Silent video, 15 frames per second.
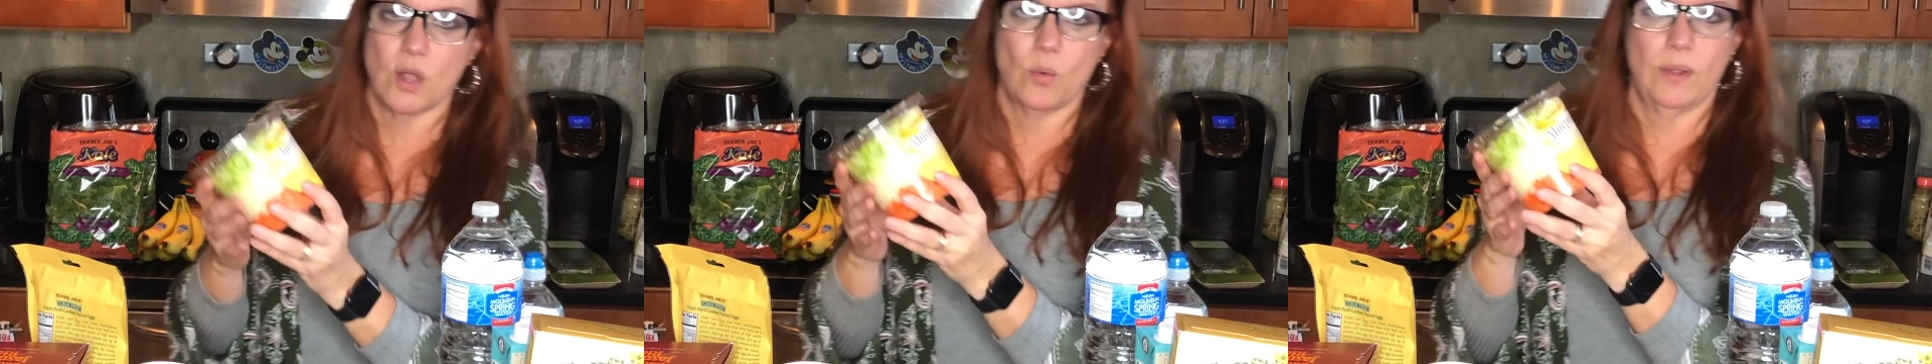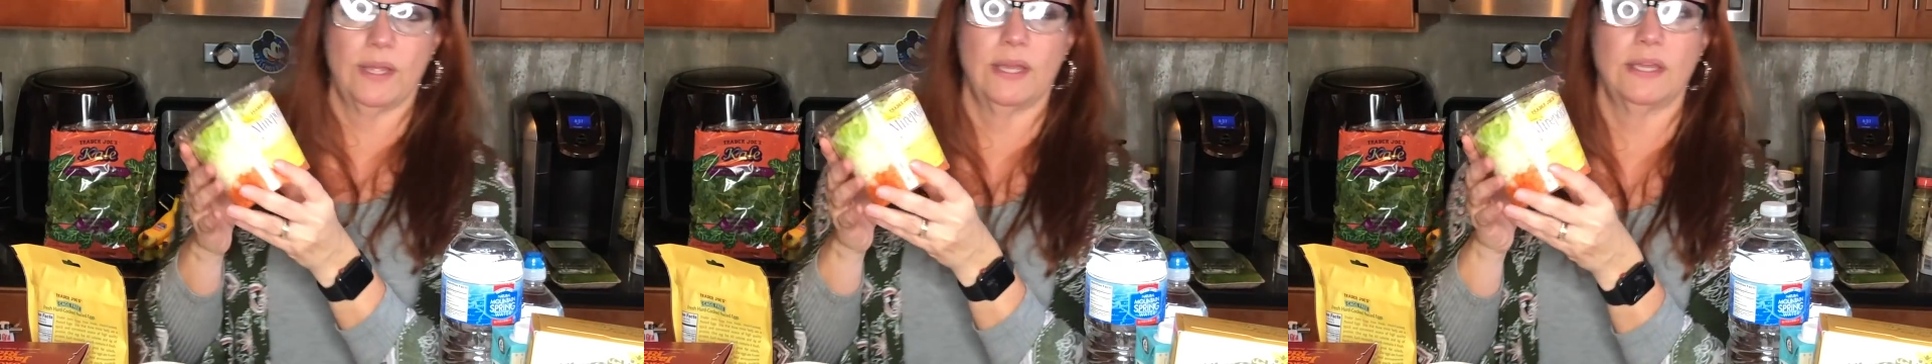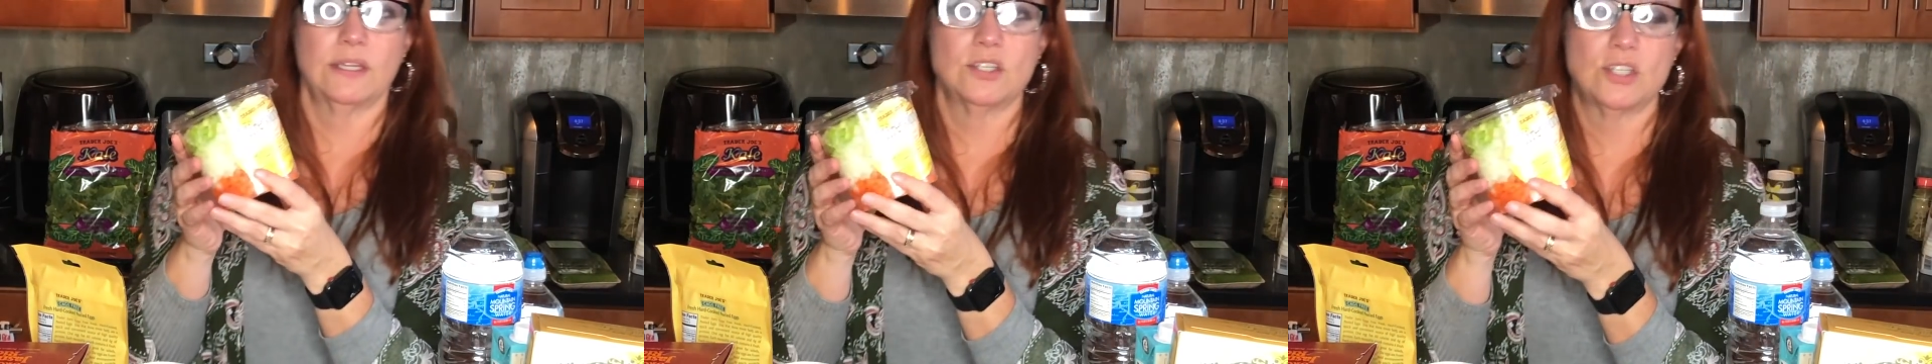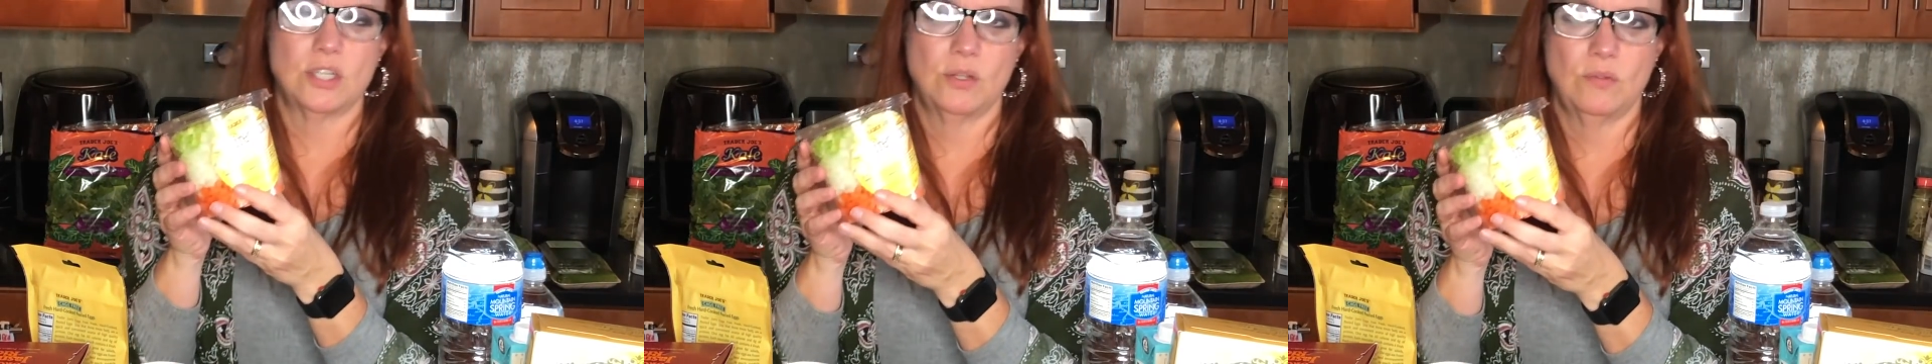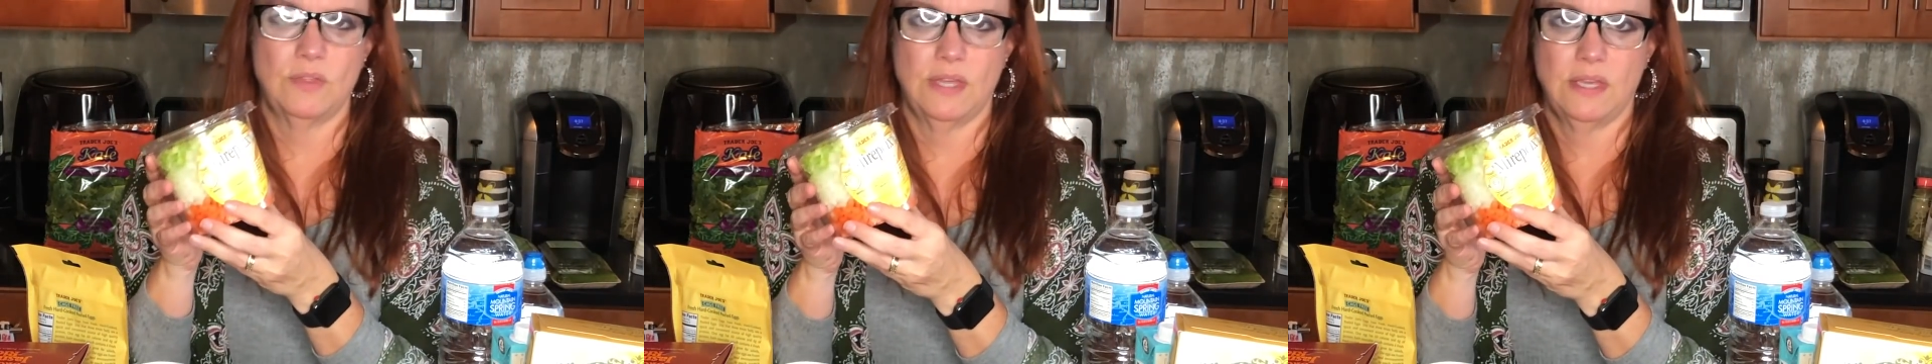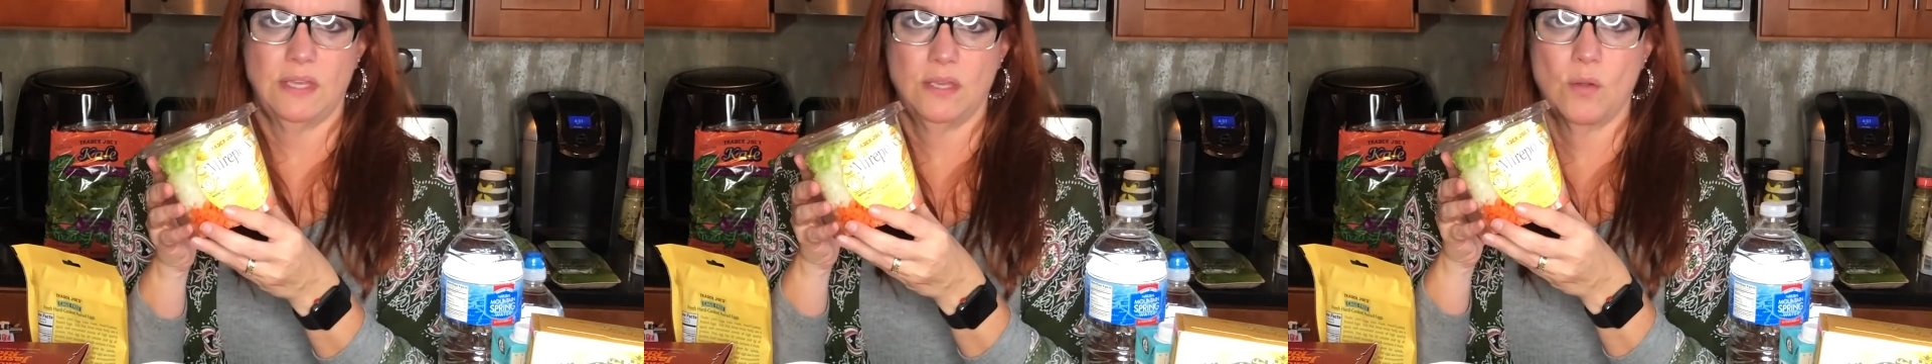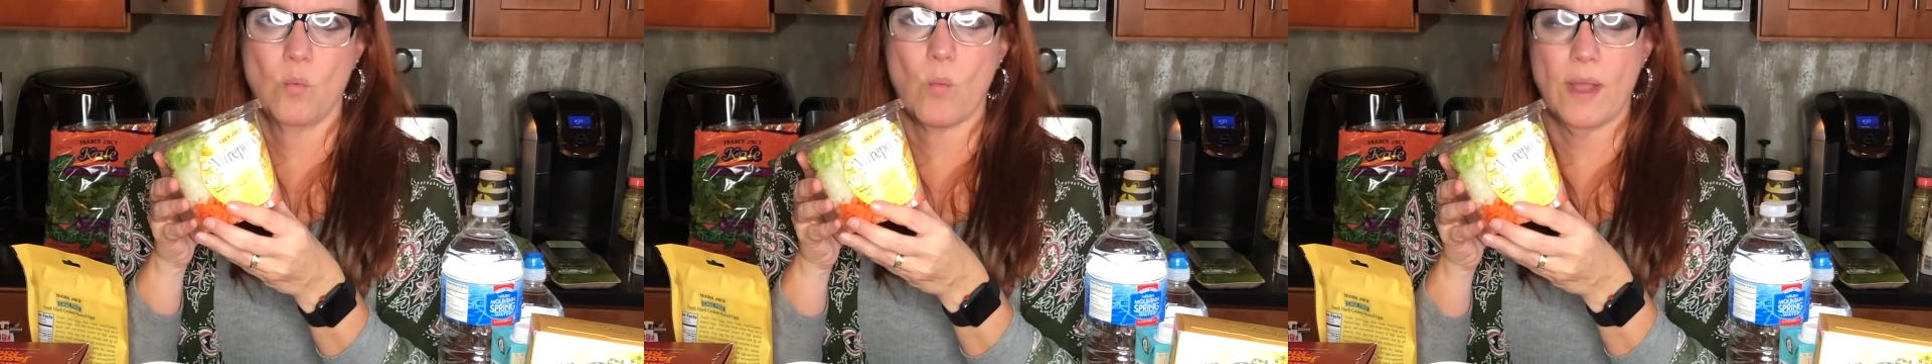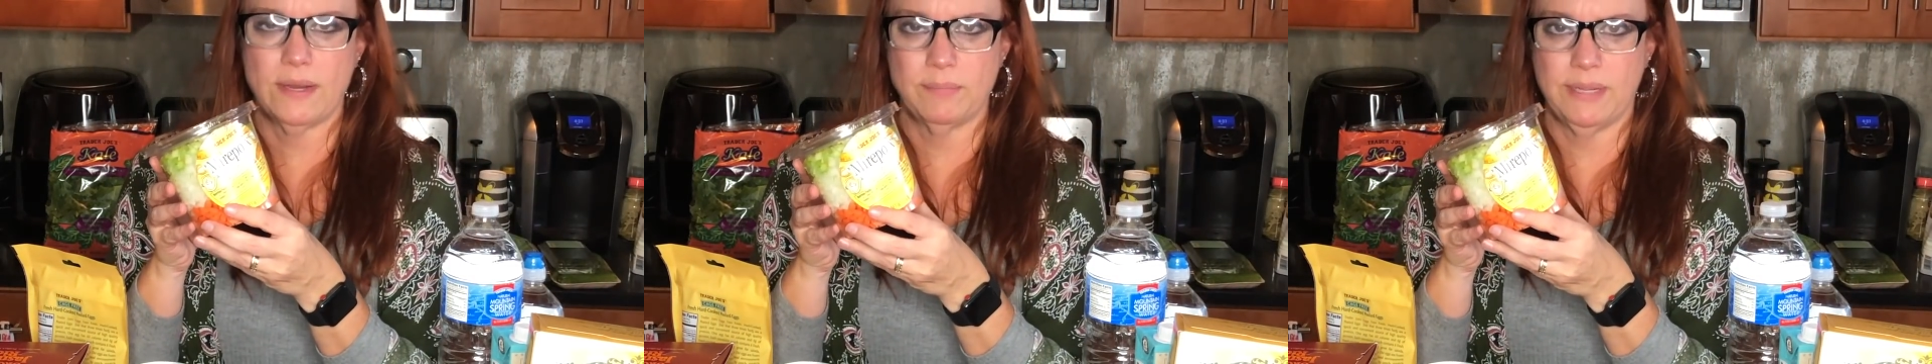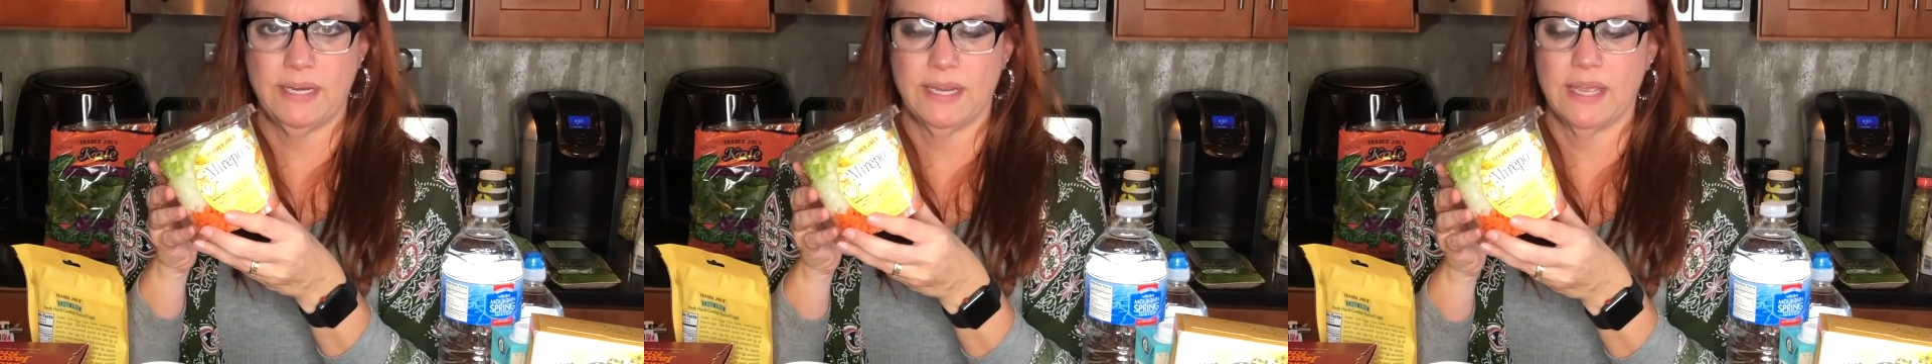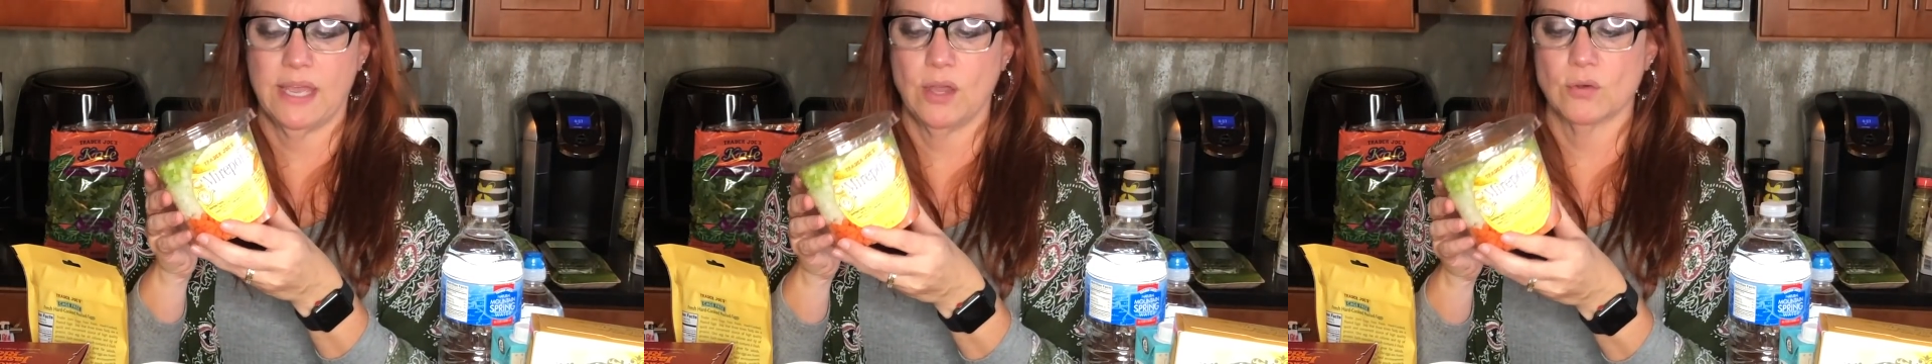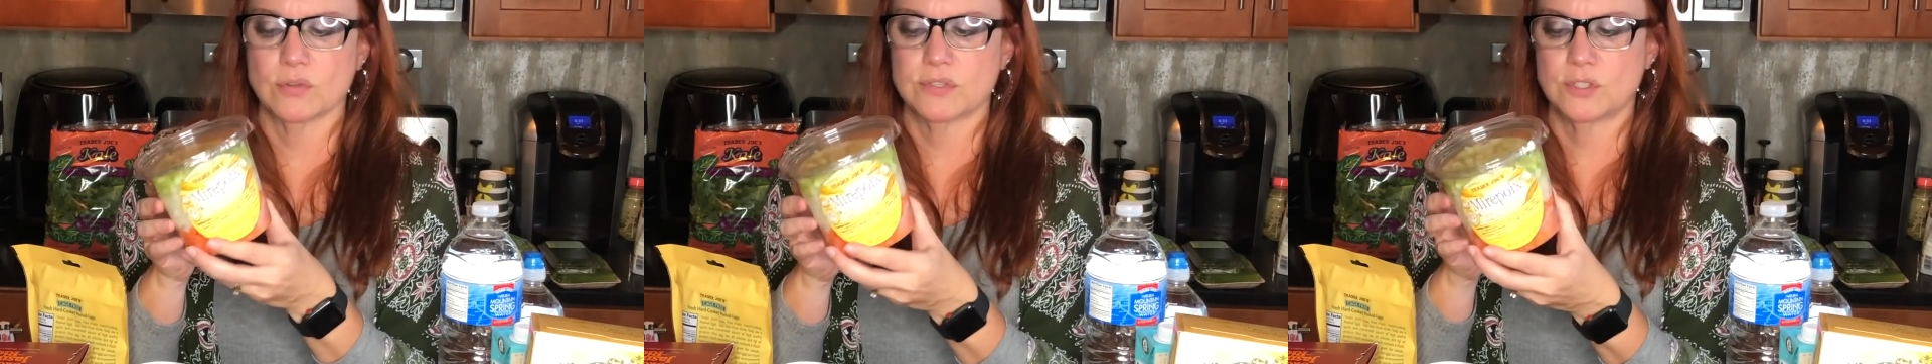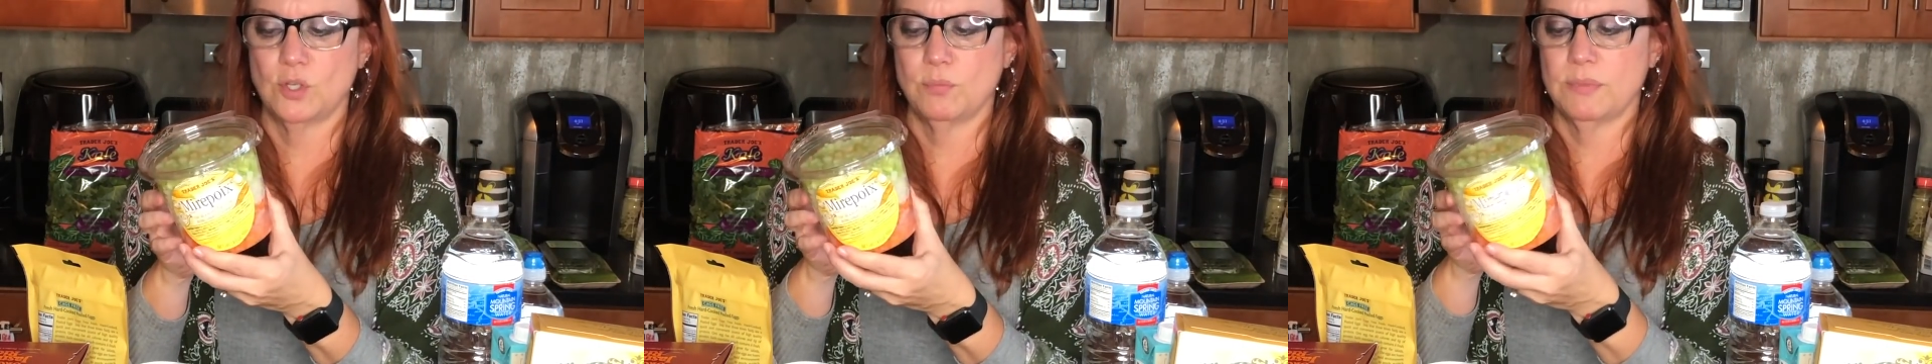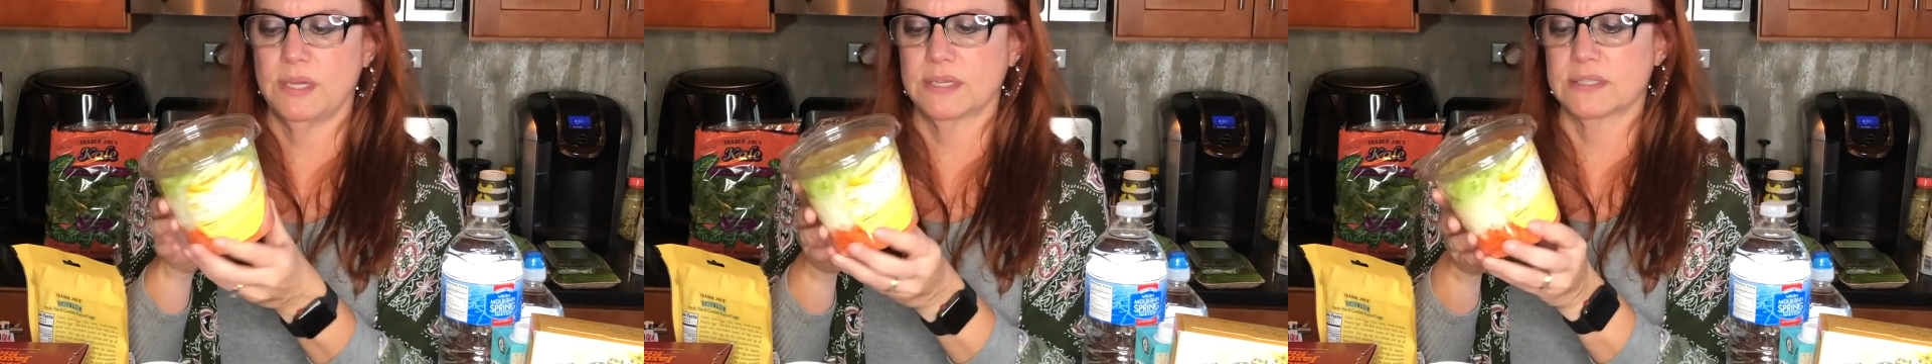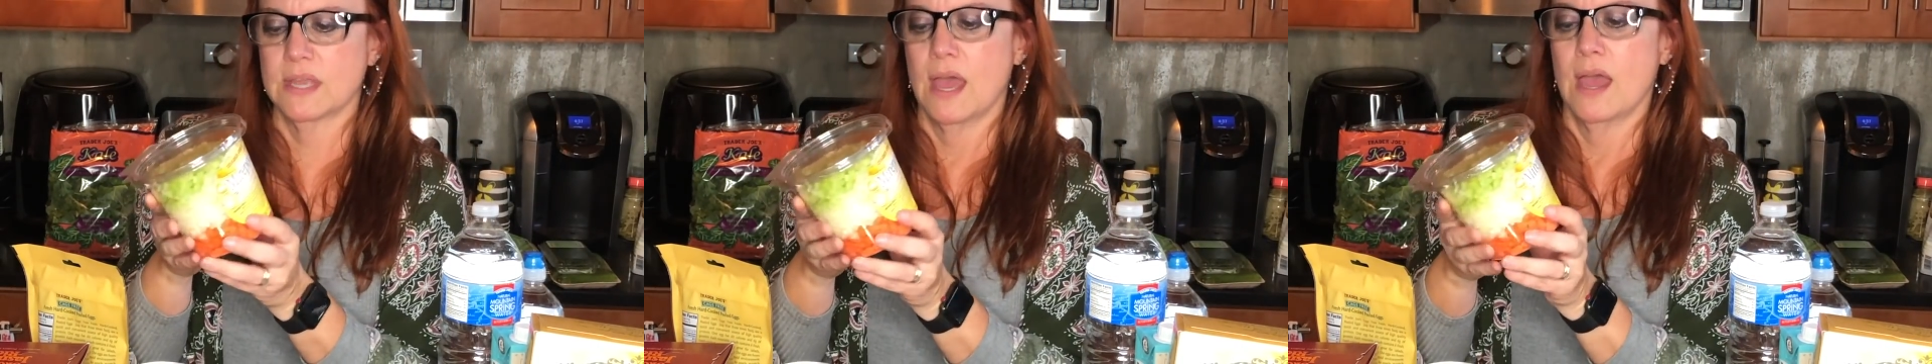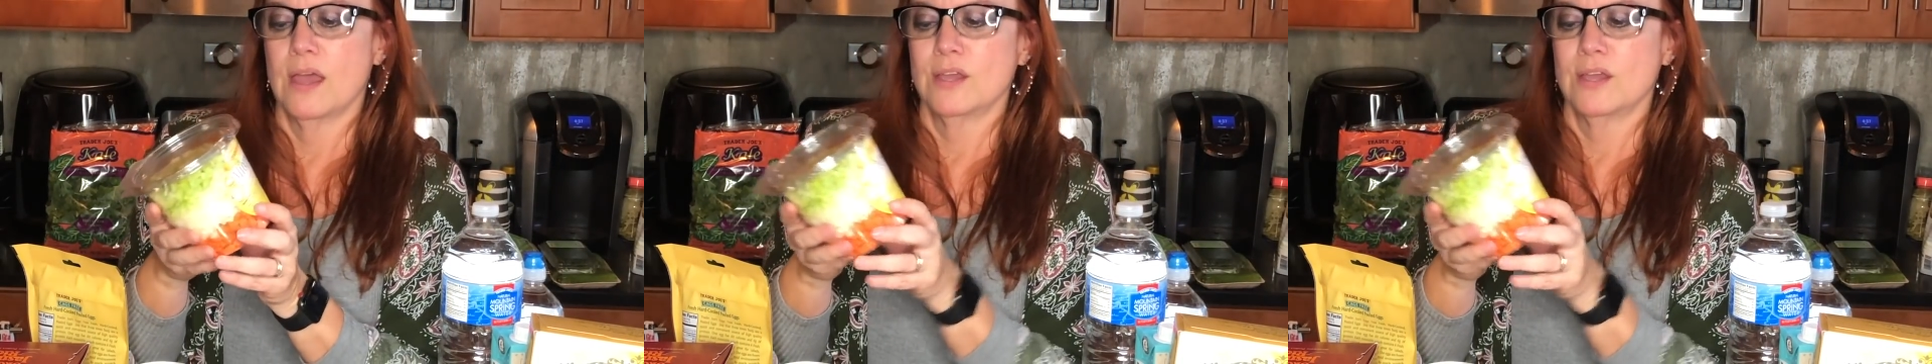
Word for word: going into the white bean and kale soup mix.